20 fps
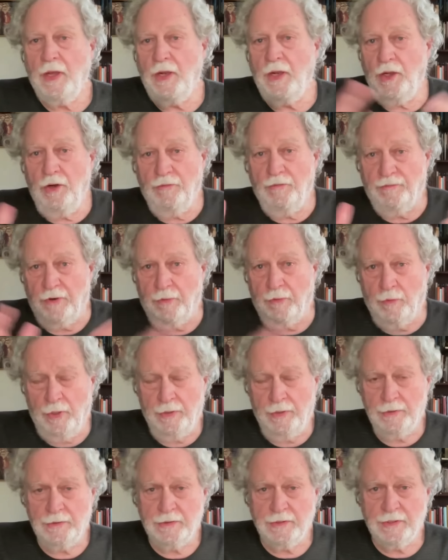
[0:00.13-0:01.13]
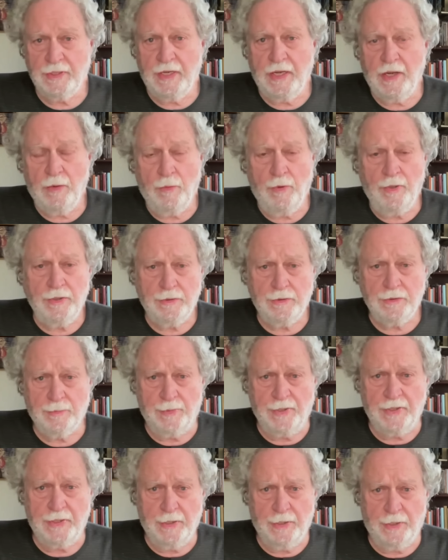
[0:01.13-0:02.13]
Hello, everyone. Today I want to
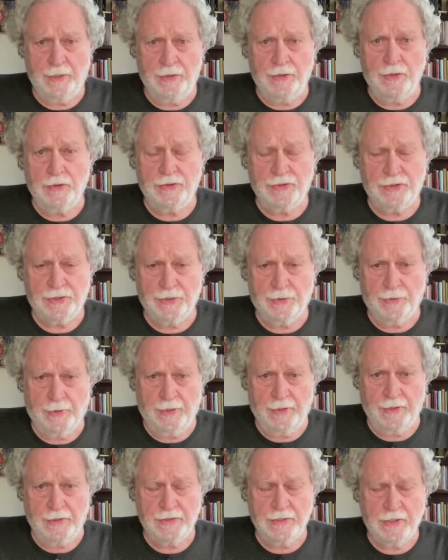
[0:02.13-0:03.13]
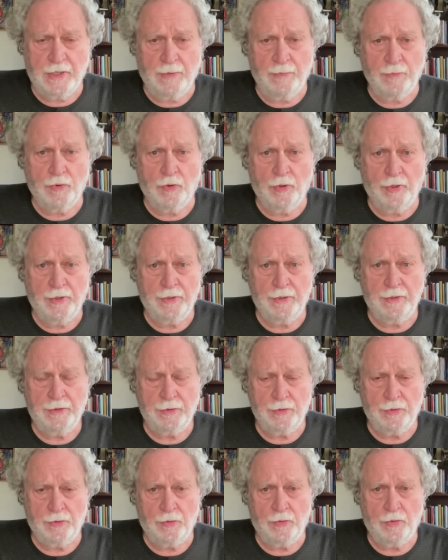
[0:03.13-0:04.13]
begin a new series that I'm going
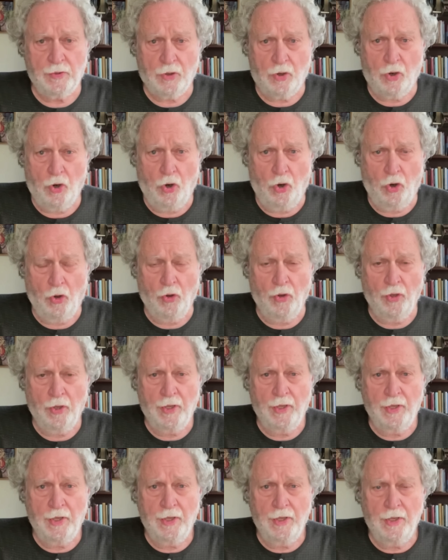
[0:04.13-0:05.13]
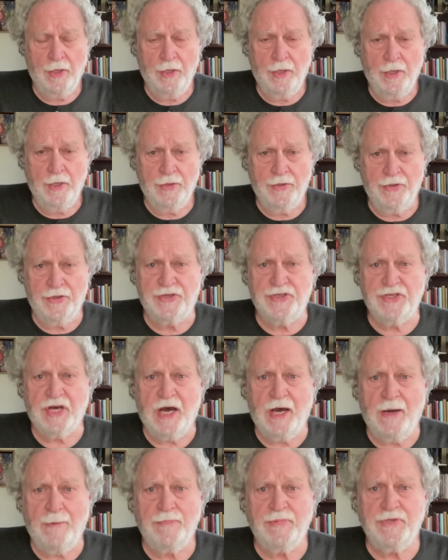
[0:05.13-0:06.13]
to call the
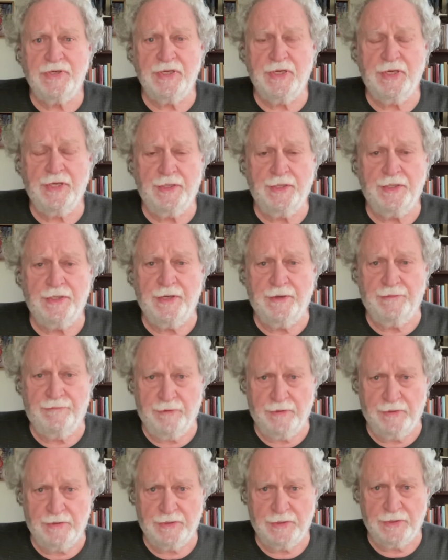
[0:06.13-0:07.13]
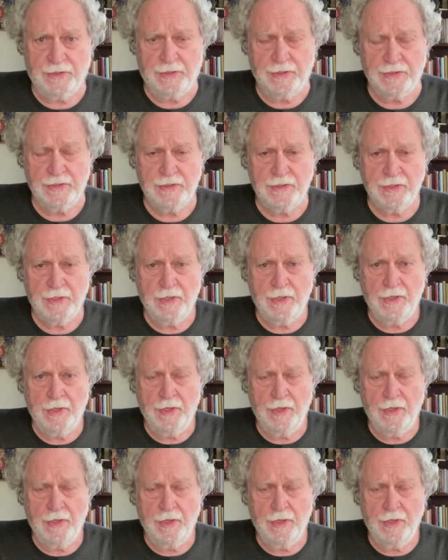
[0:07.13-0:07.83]
Top 10 Differences